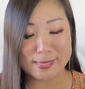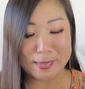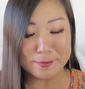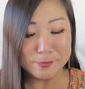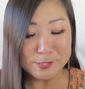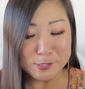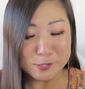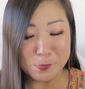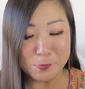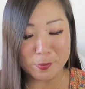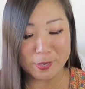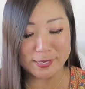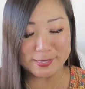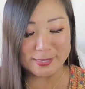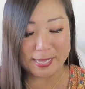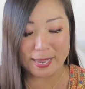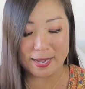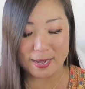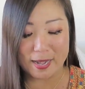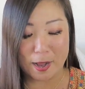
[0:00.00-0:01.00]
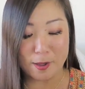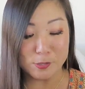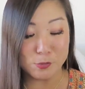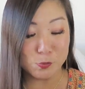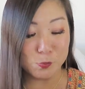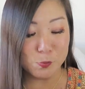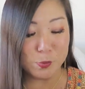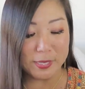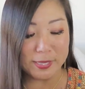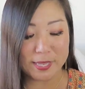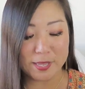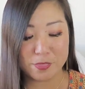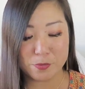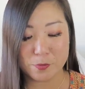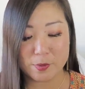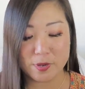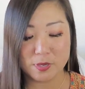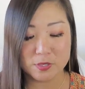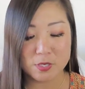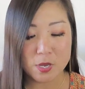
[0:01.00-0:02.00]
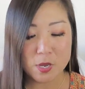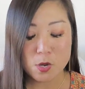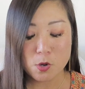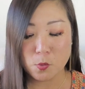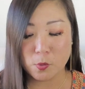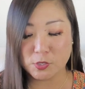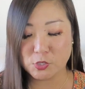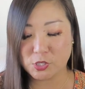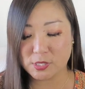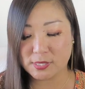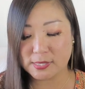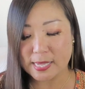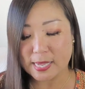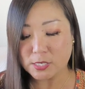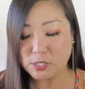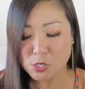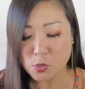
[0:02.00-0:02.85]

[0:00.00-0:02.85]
I'm super excited. I was really thrilled when she said,